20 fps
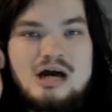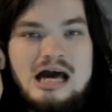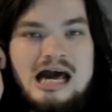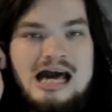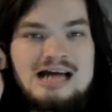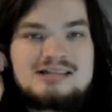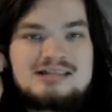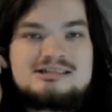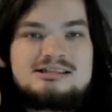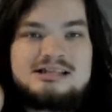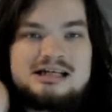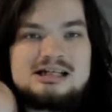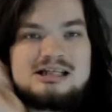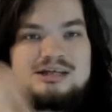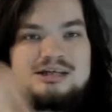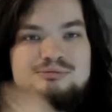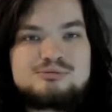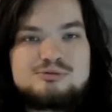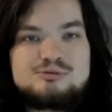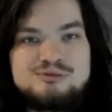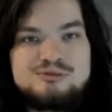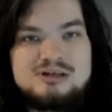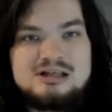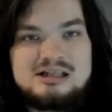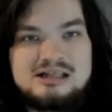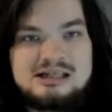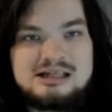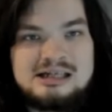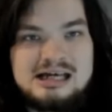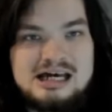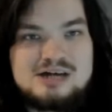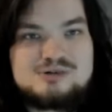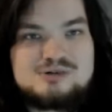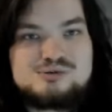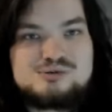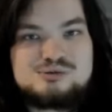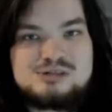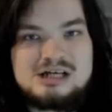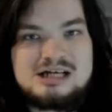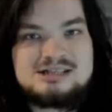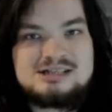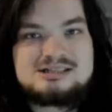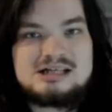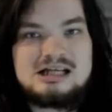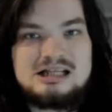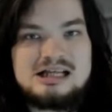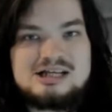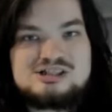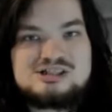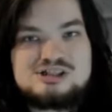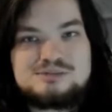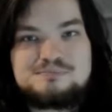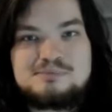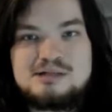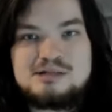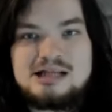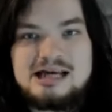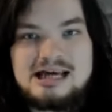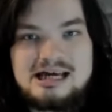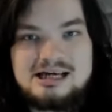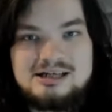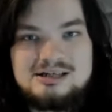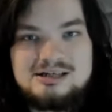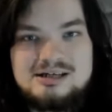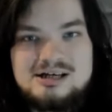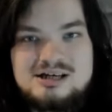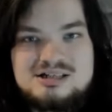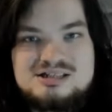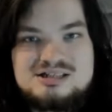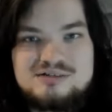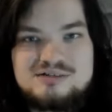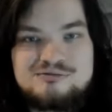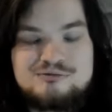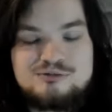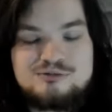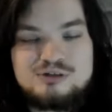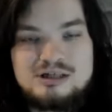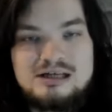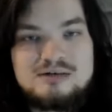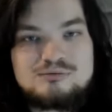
accidentally revealing Andrew Tate's alleged plan to flee